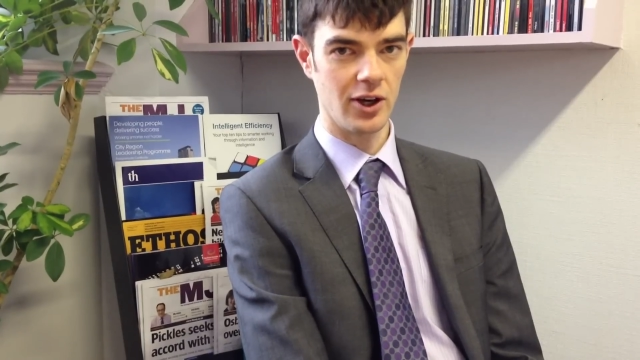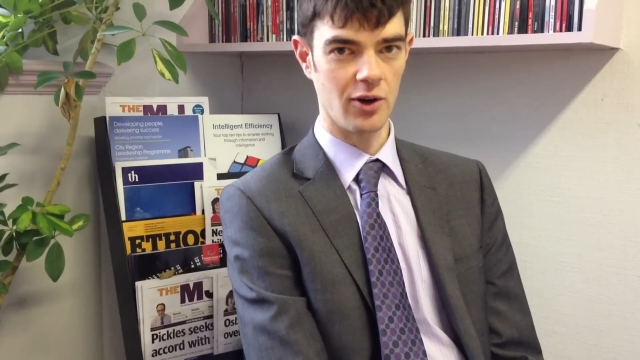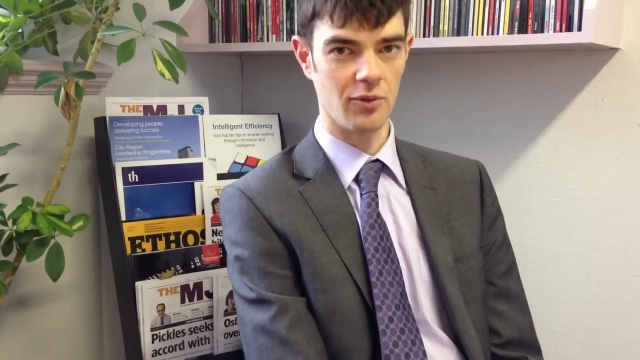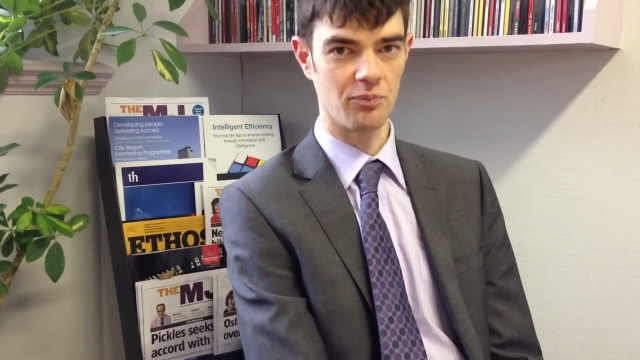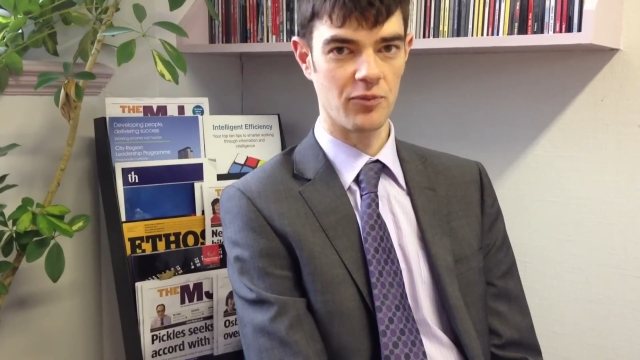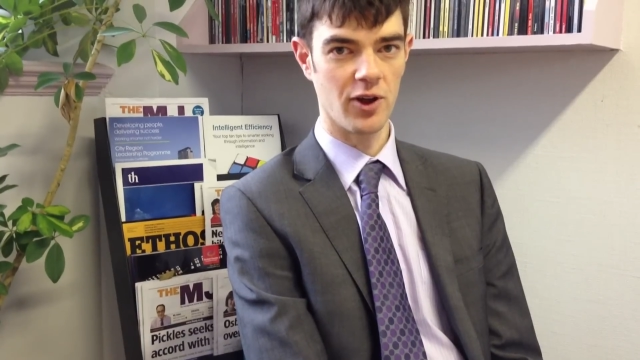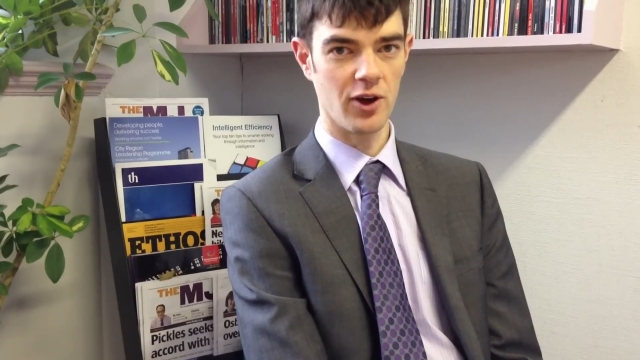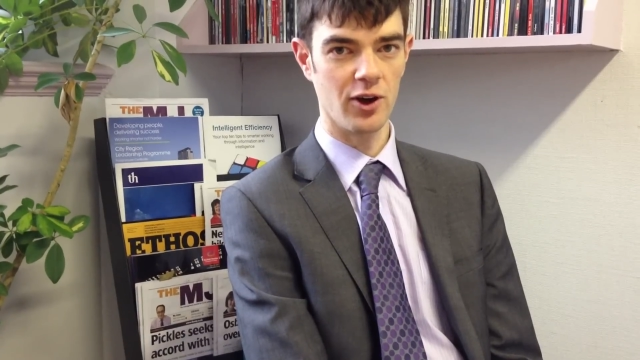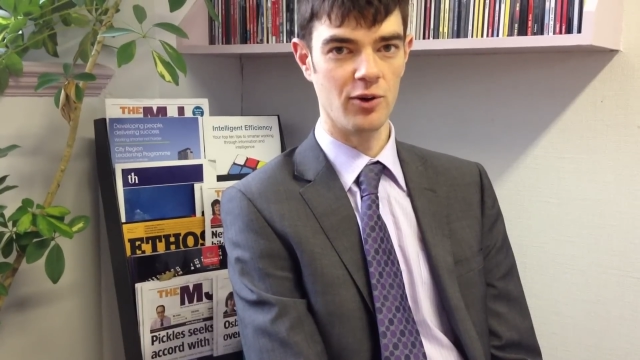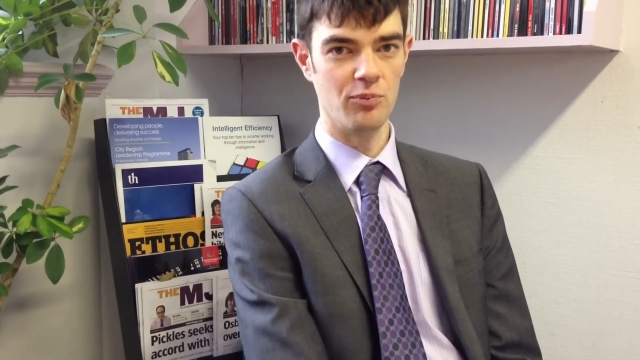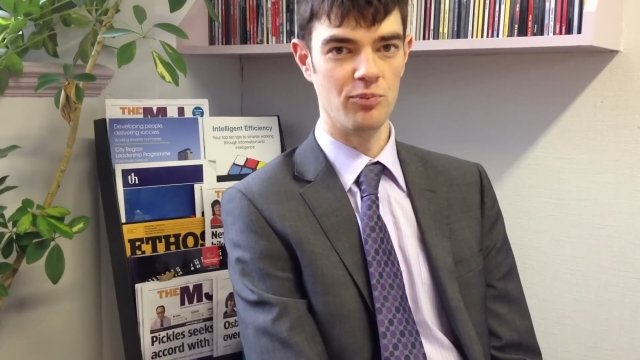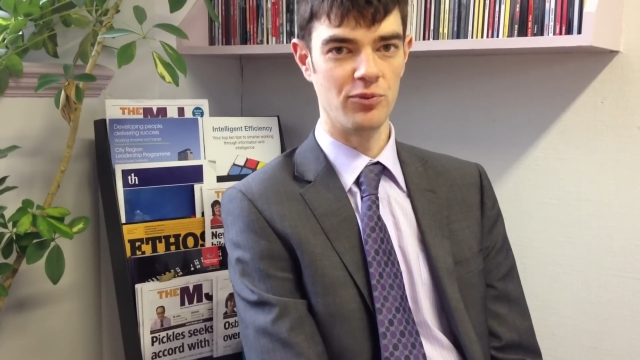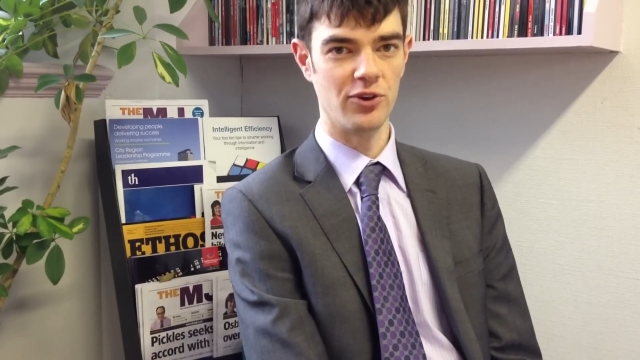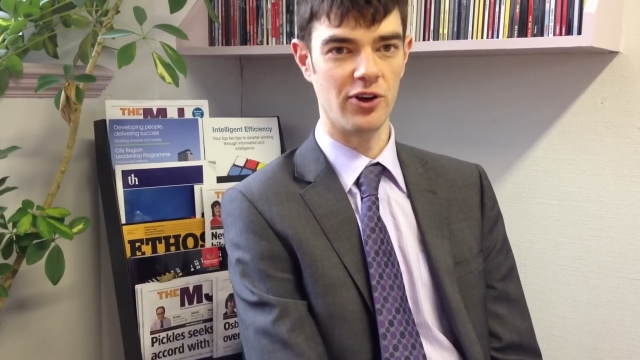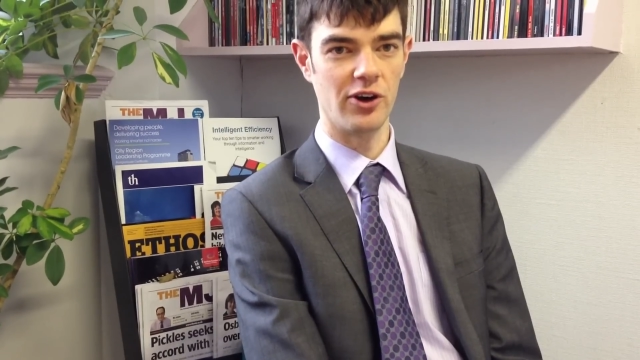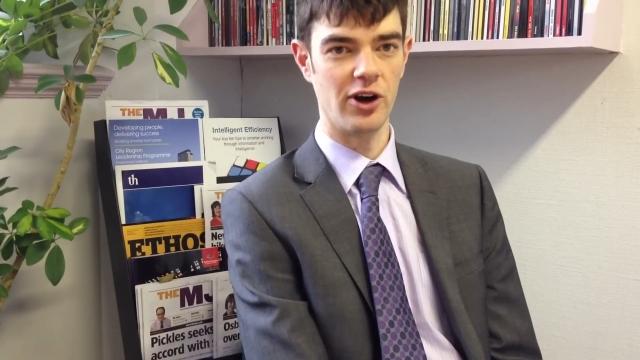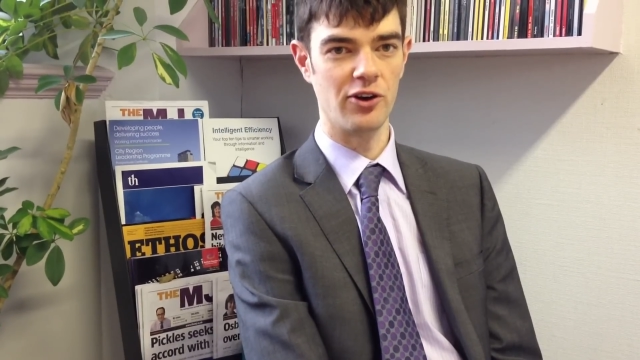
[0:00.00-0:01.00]
Yeah,
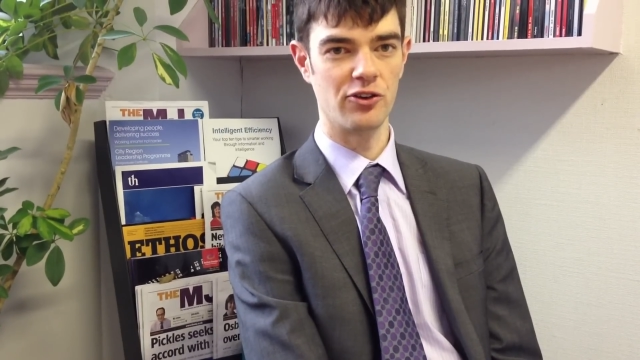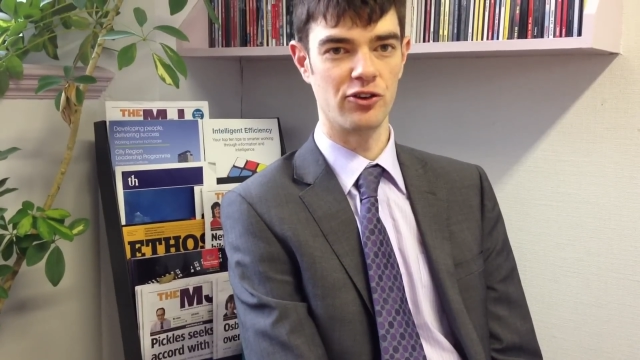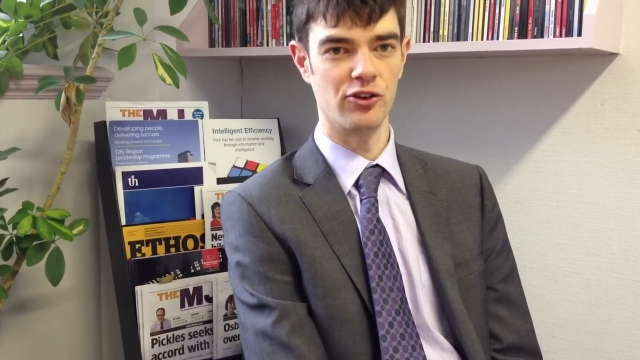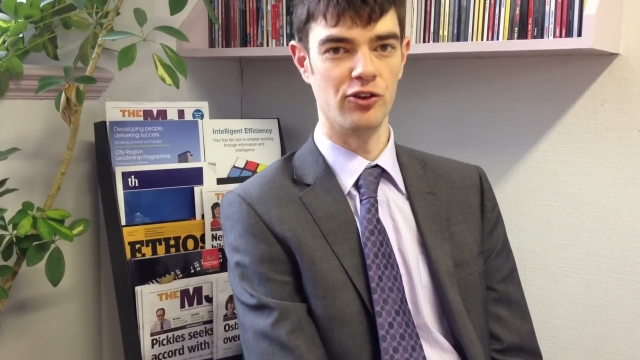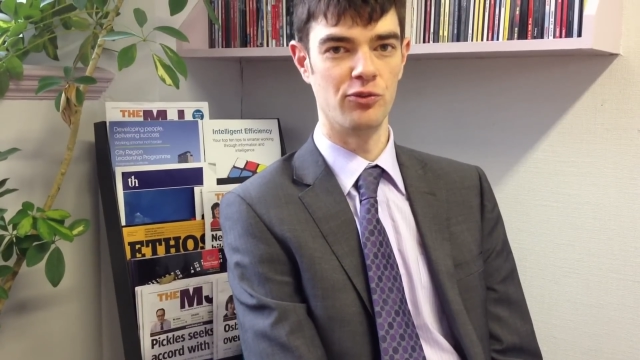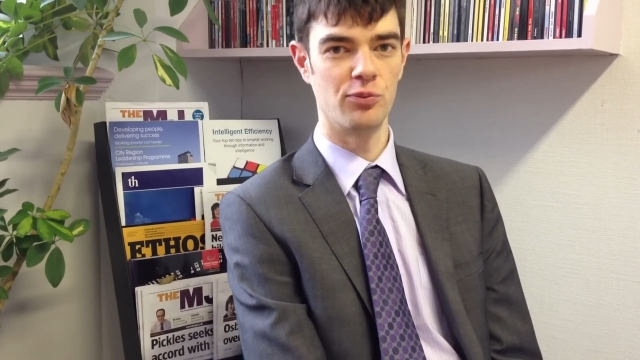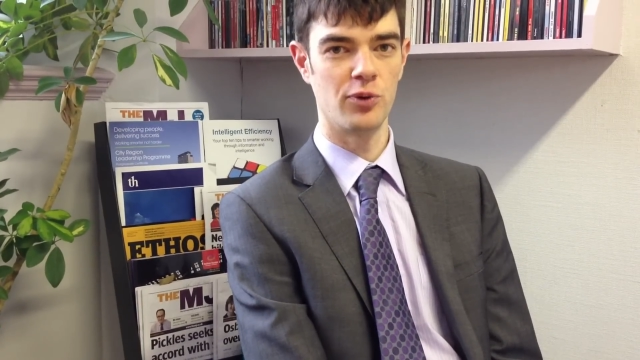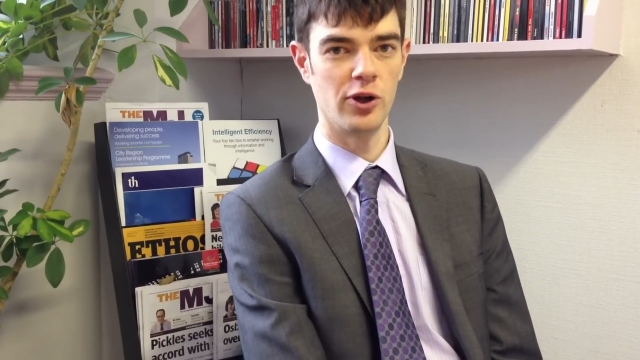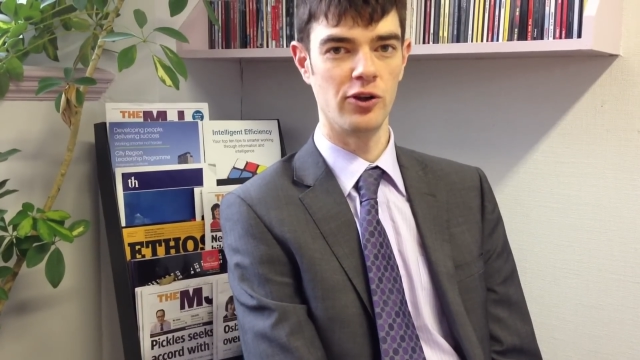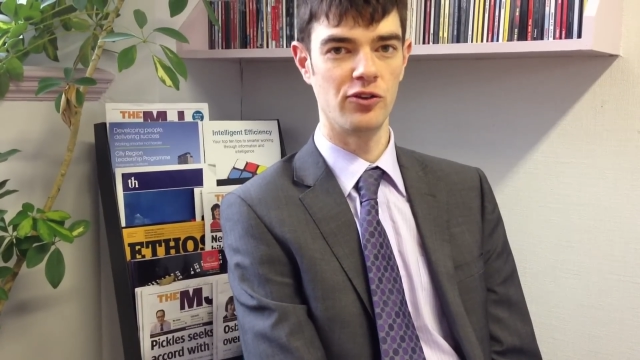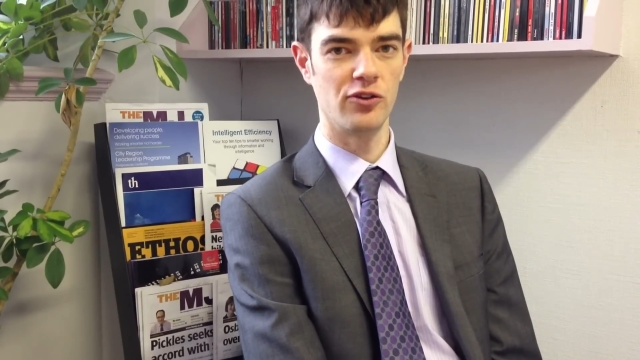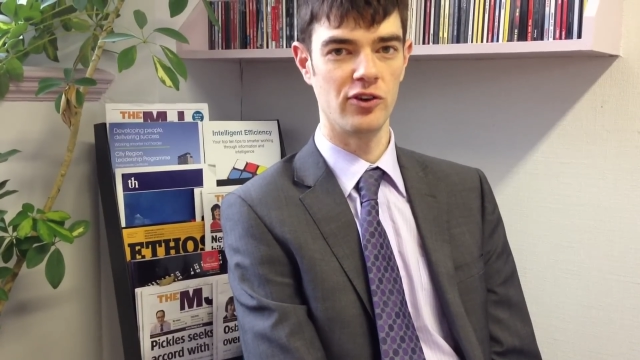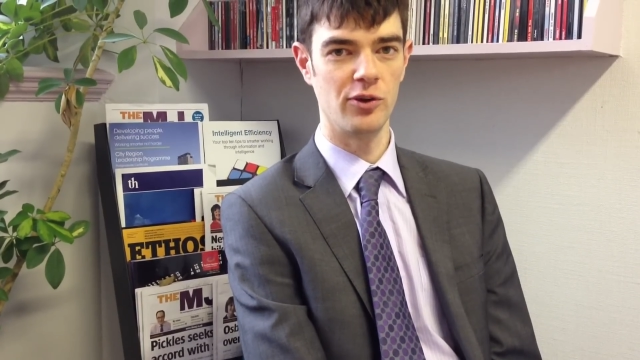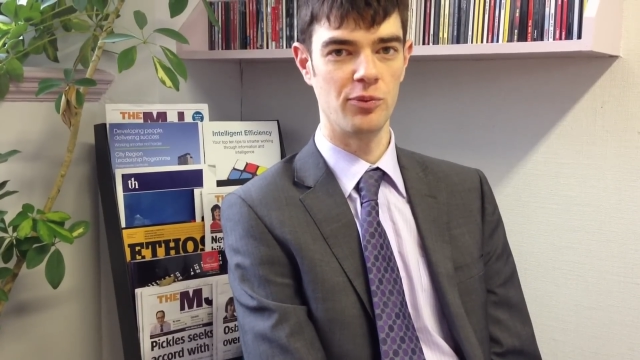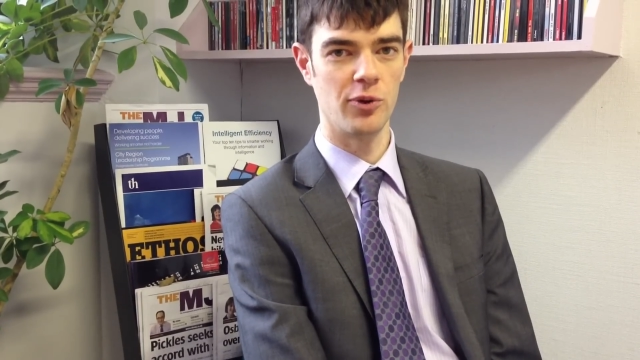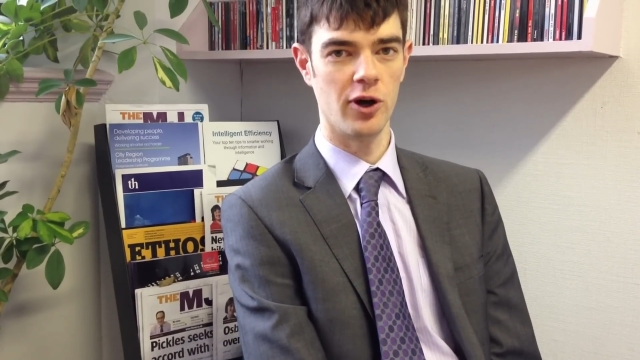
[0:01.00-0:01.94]
I'm Director of Policy,